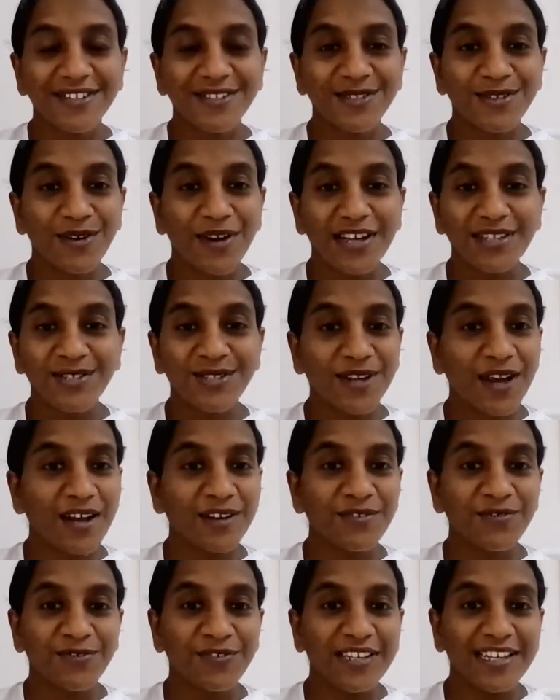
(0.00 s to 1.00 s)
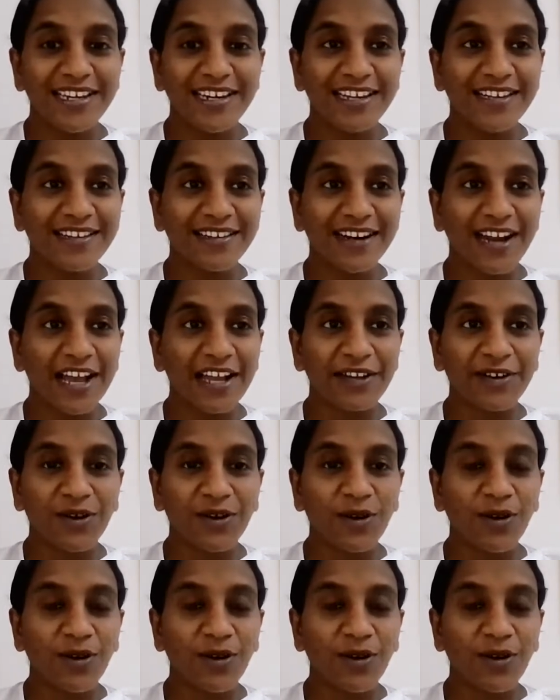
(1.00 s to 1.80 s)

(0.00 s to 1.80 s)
so I start feeling like,